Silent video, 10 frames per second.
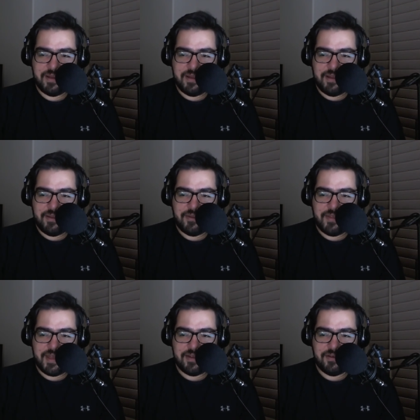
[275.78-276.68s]

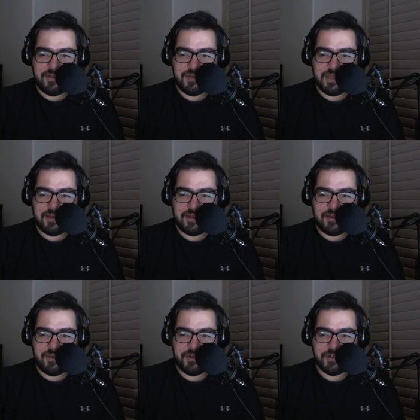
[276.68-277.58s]
that you can,
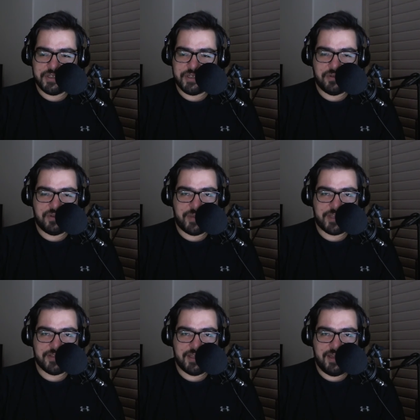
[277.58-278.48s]
uh, you're just going to do the best
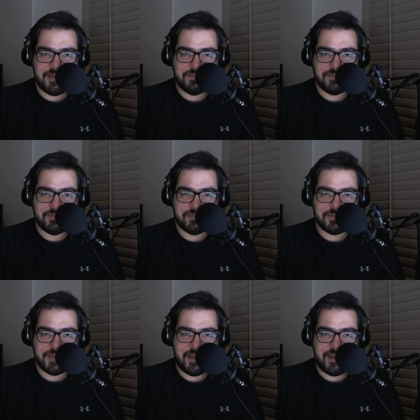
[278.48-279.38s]
you can,
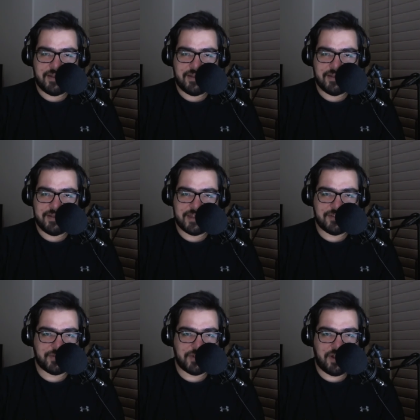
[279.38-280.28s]
and that's
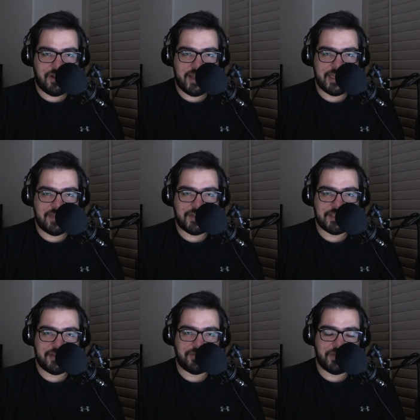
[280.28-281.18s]
really all any of us
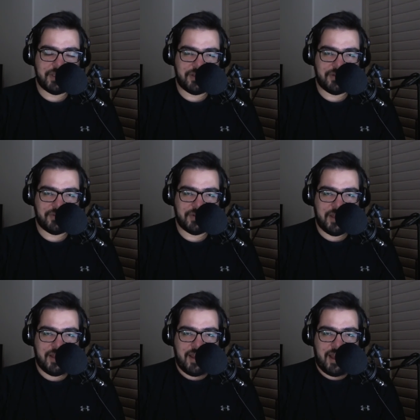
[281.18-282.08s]
can really do.
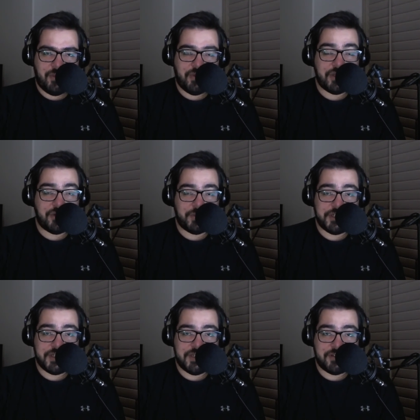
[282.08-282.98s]
I really do
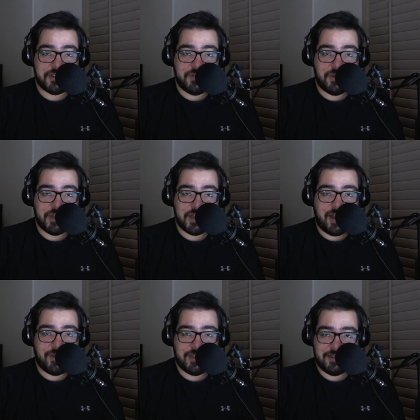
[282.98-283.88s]
appreciate those of you that
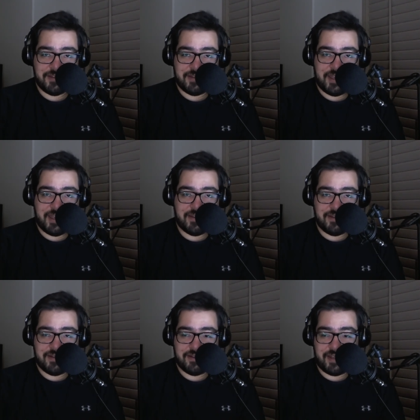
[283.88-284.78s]
commented and and
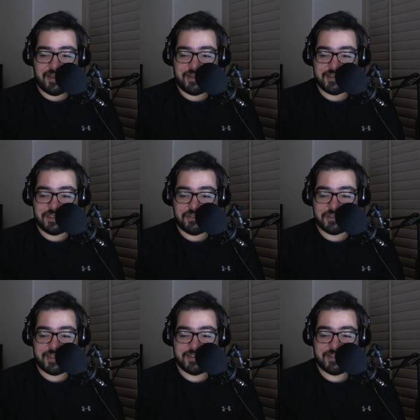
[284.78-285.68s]
uh, li said those
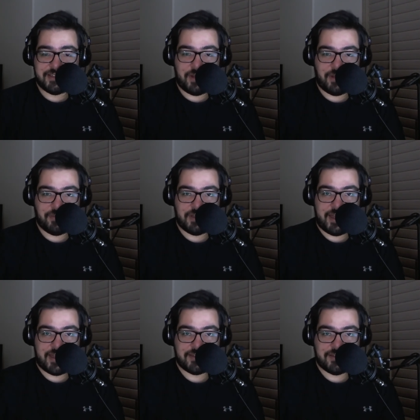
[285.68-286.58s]
nice things about the
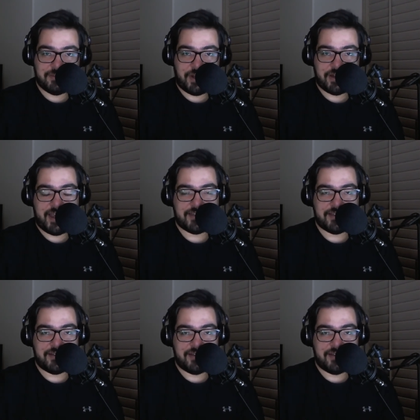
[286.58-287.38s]
last podcast. It,